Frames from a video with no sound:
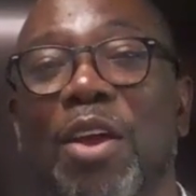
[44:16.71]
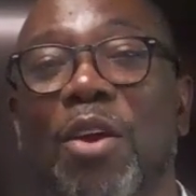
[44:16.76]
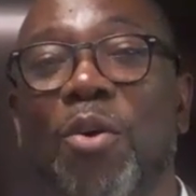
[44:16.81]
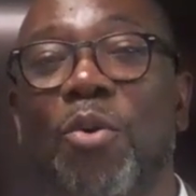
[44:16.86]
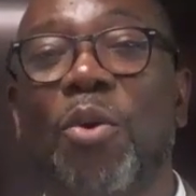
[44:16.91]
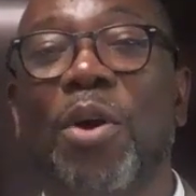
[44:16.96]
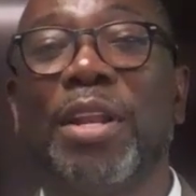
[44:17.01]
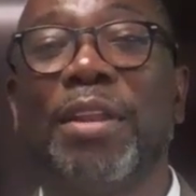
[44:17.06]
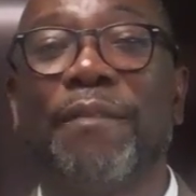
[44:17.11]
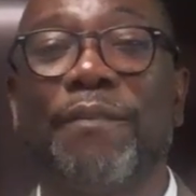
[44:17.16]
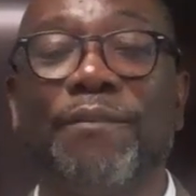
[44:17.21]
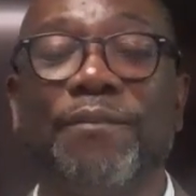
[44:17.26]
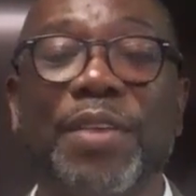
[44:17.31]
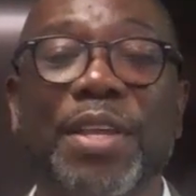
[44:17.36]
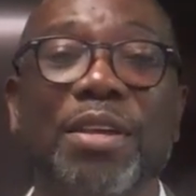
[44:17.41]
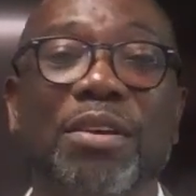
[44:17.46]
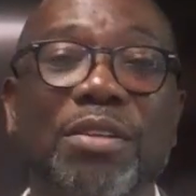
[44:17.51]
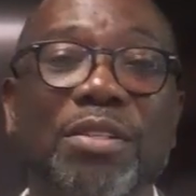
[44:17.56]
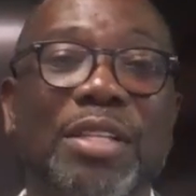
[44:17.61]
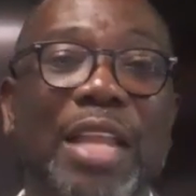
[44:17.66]
When it
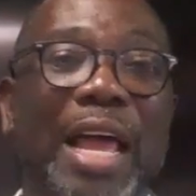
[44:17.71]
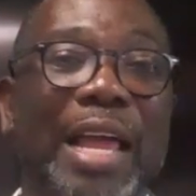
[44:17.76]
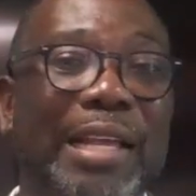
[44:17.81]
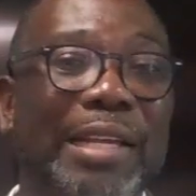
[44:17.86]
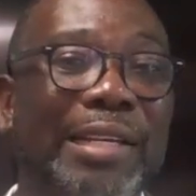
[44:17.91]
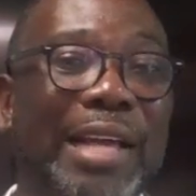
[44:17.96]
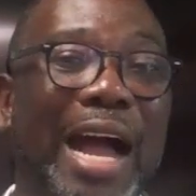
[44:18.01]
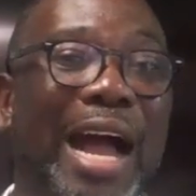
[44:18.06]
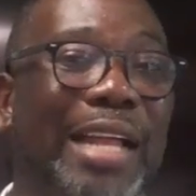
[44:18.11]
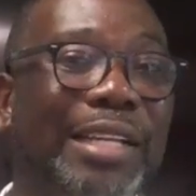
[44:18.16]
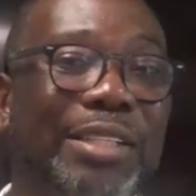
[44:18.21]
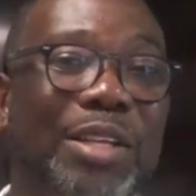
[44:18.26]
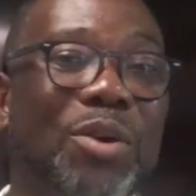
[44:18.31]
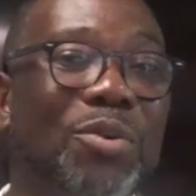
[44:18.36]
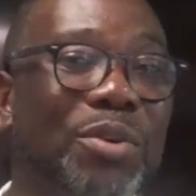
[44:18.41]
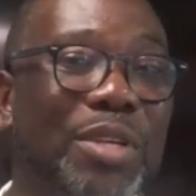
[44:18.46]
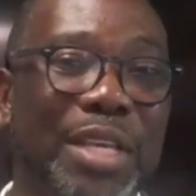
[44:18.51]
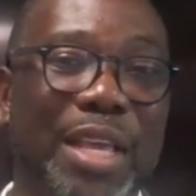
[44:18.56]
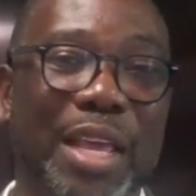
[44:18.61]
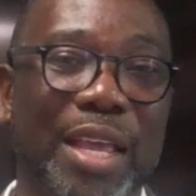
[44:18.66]
feels like God
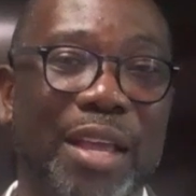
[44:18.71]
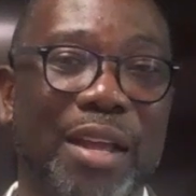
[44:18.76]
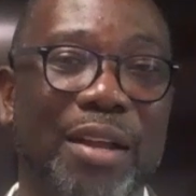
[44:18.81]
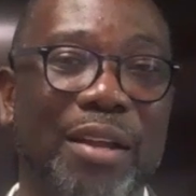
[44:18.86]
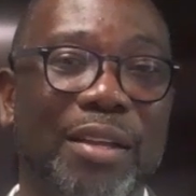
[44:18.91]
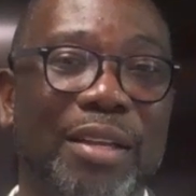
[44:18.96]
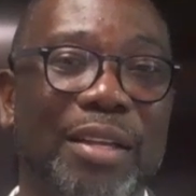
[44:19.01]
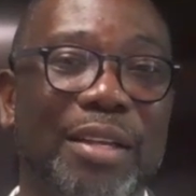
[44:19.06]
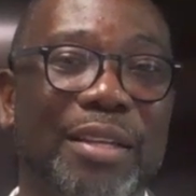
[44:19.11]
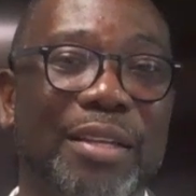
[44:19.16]
don't care,